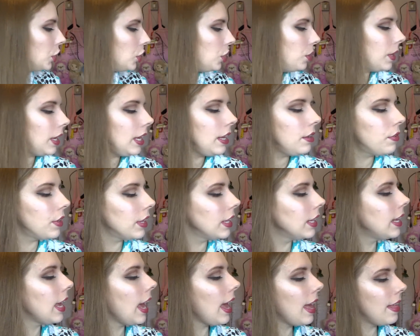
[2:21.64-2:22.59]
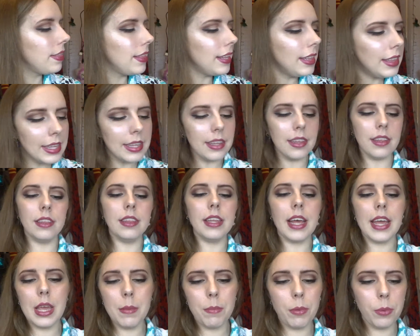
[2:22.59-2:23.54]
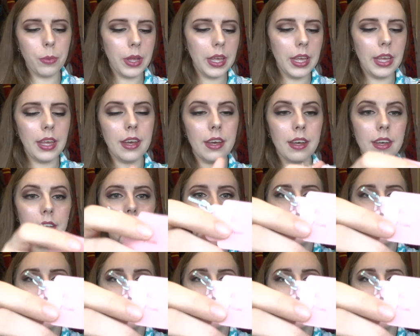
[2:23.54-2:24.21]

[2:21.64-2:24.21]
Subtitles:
You even get the little label here